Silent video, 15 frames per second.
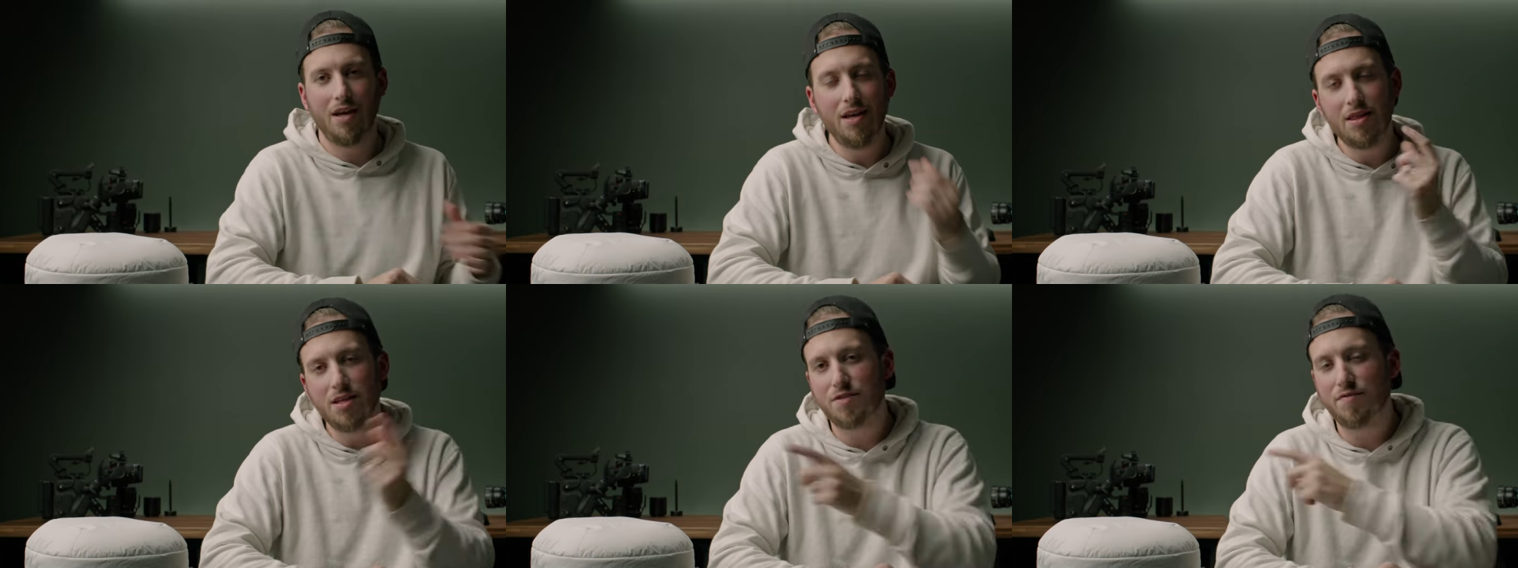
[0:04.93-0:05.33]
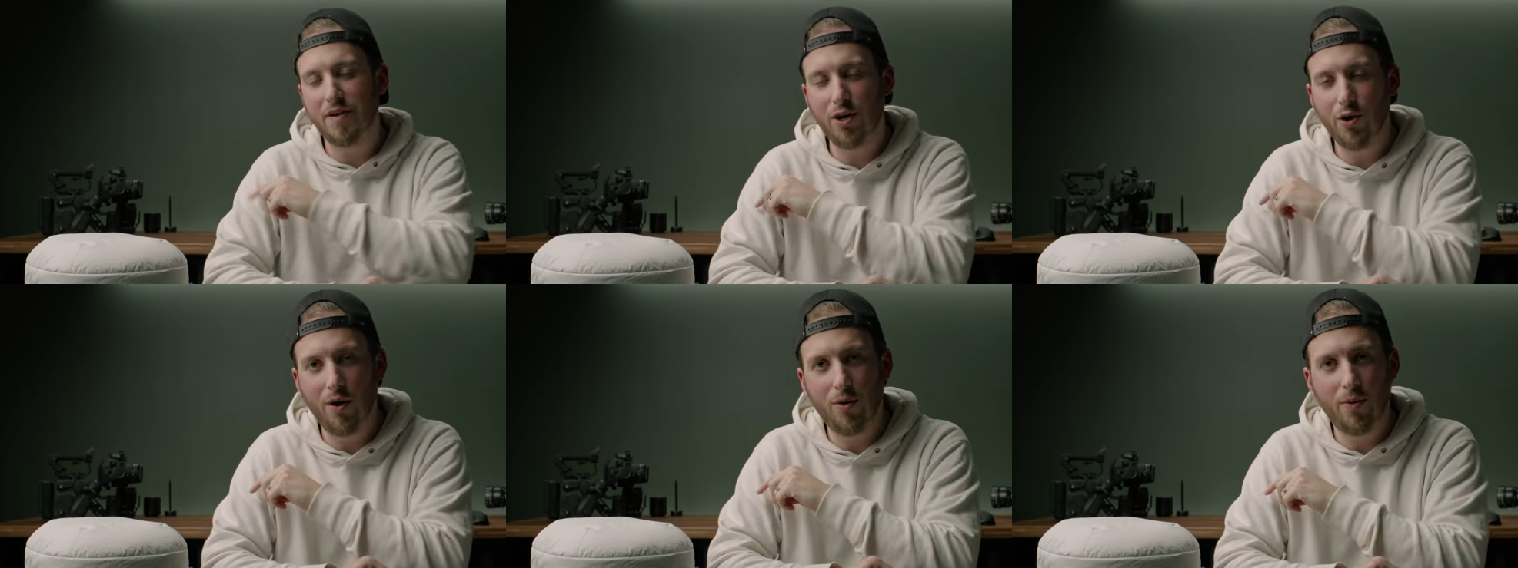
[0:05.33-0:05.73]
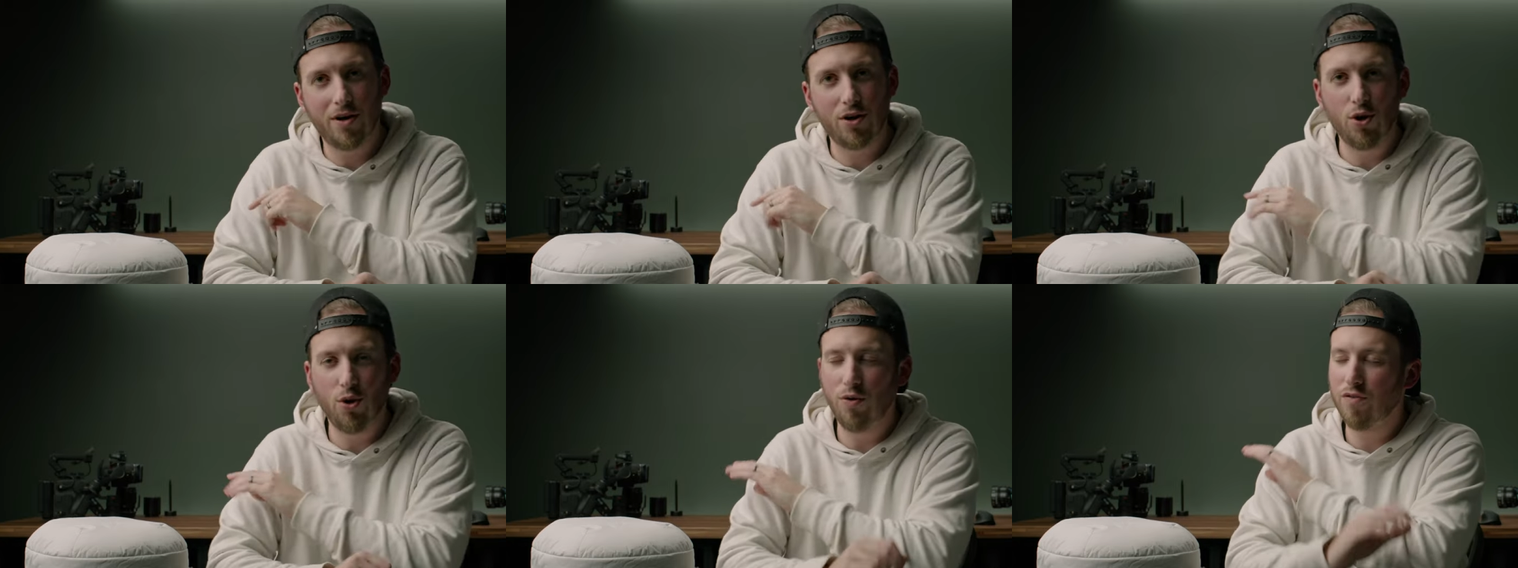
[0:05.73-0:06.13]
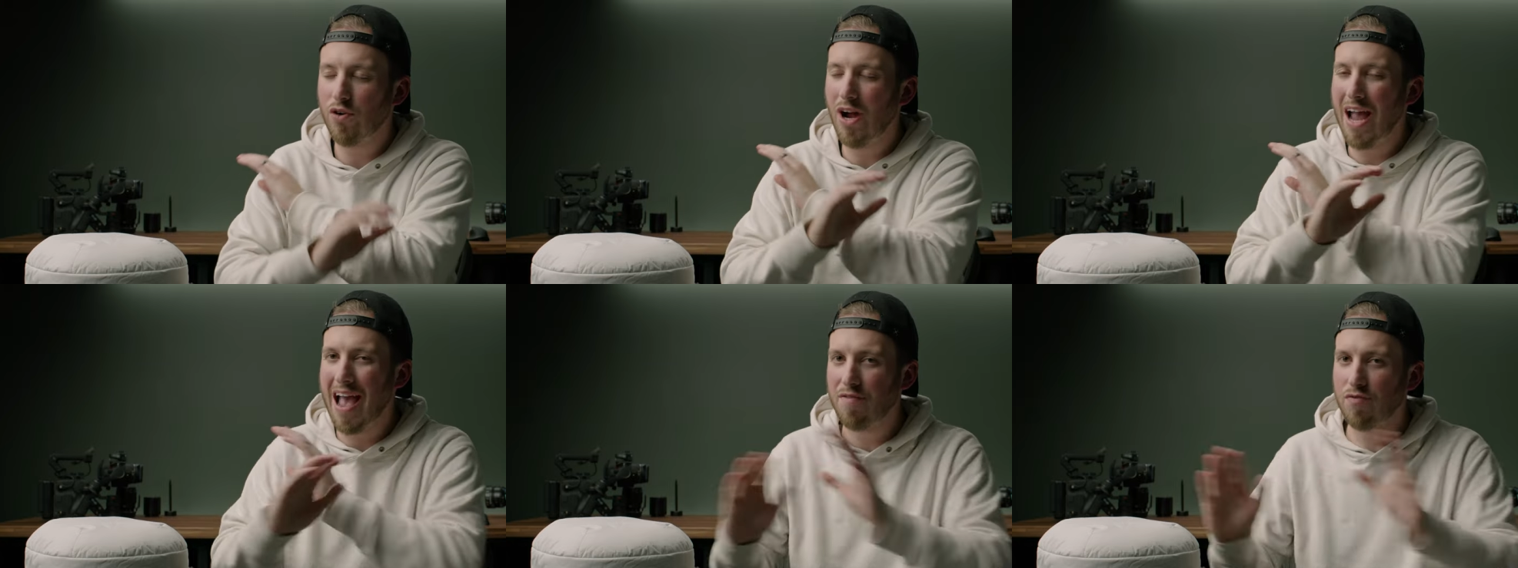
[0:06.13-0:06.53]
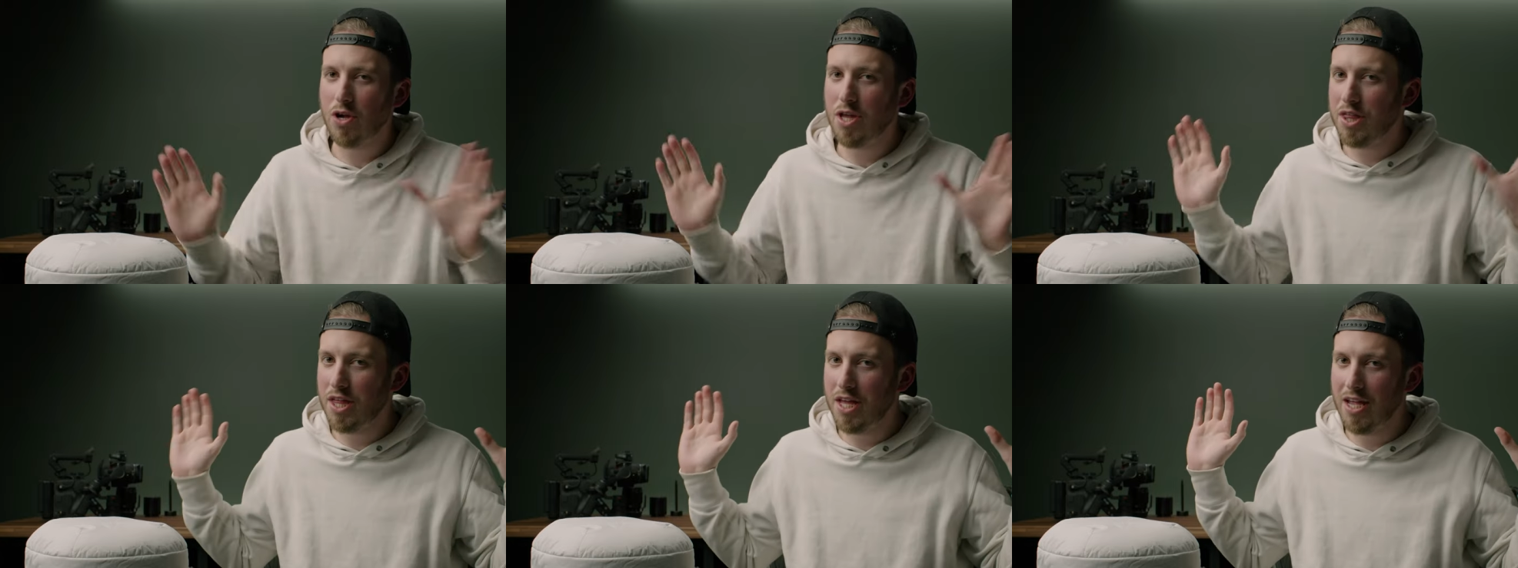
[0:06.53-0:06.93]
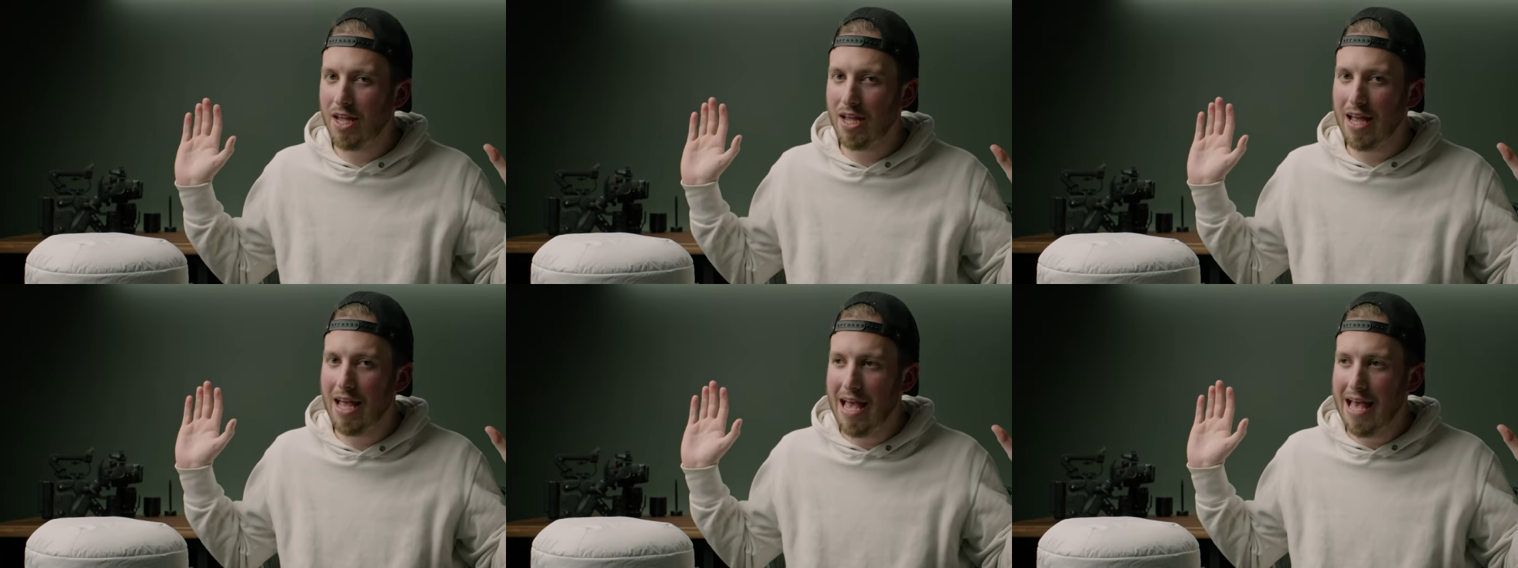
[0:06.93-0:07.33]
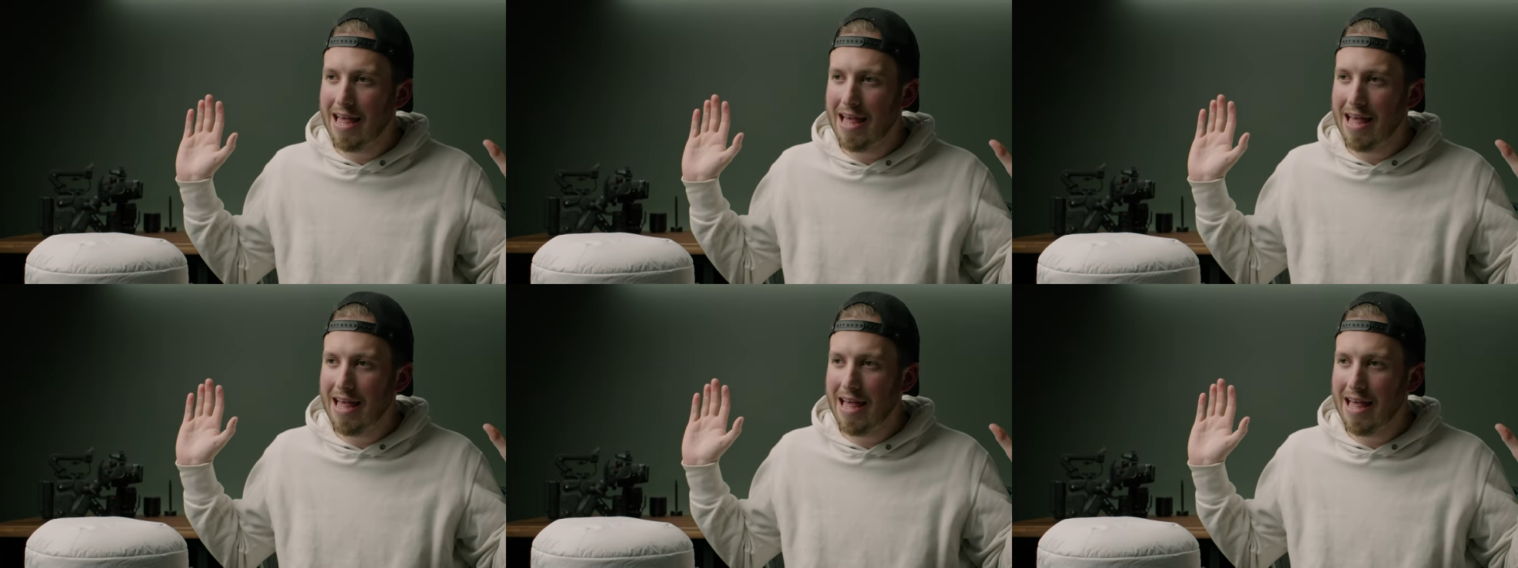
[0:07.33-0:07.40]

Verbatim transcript: In this video, I wanna go over everything